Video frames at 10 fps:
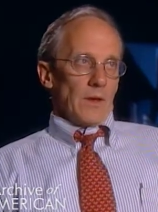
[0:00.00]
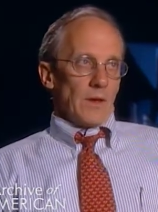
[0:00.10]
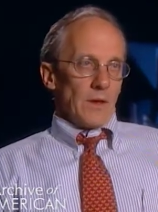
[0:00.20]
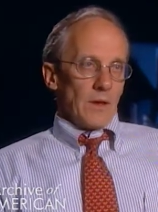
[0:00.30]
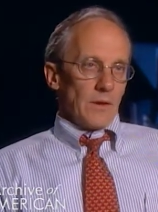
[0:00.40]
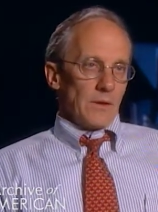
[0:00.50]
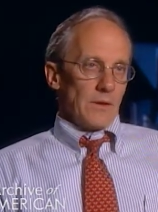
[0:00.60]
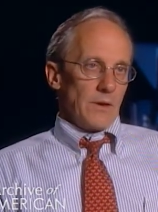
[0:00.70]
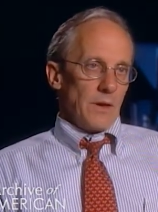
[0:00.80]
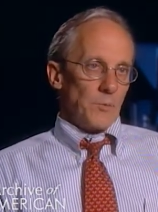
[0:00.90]
uh,
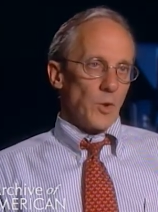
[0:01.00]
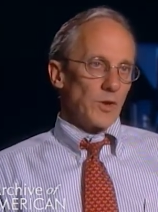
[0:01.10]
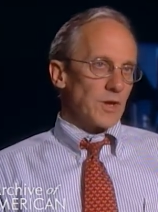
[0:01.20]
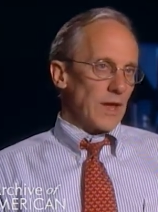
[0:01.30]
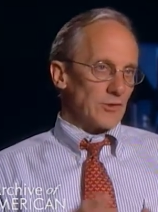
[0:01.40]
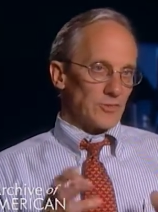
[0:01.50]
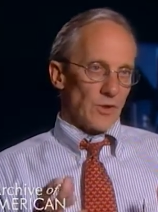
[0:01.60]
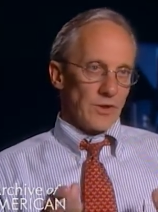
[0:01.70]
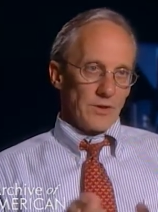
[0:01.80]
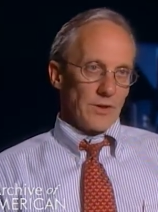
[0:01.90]
a broadcast
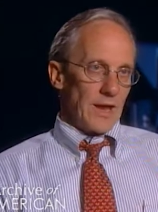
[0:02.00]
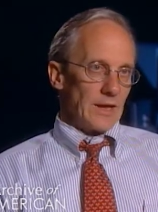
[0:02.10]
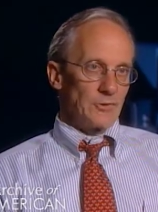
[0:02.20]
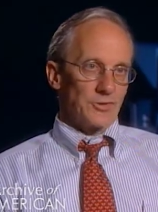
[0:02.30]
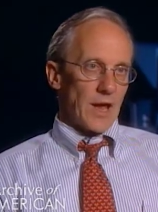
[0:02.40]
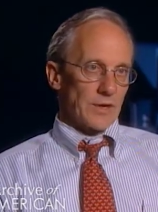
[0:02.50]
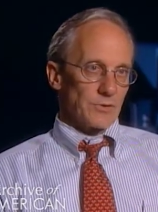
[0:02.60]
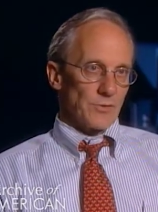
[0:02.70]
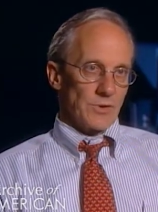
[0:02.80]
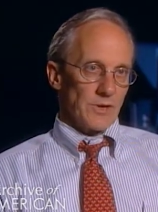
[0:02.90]
on an AIDS
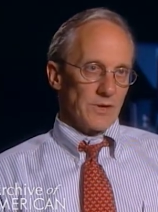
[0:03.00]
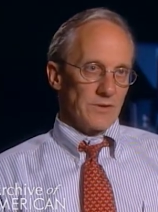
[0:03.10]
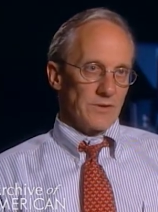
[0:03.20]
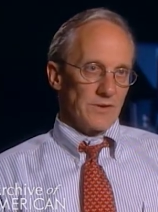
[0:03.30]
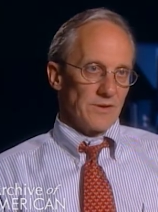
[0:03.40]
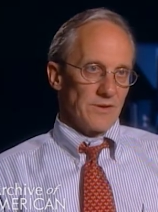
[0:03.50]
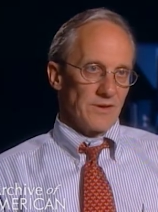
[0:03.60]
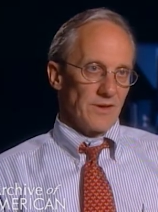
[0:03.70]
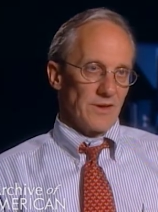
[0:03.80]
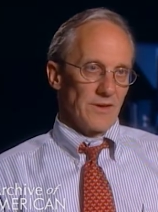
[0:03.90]
doctor in
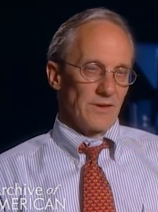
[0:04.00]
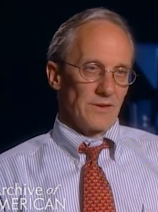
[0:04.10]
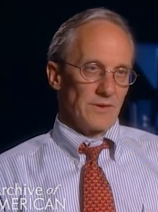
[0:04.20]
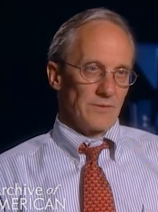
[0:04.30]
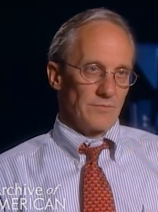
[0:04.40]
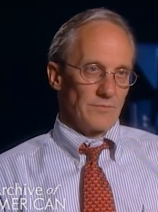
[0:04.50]
uh,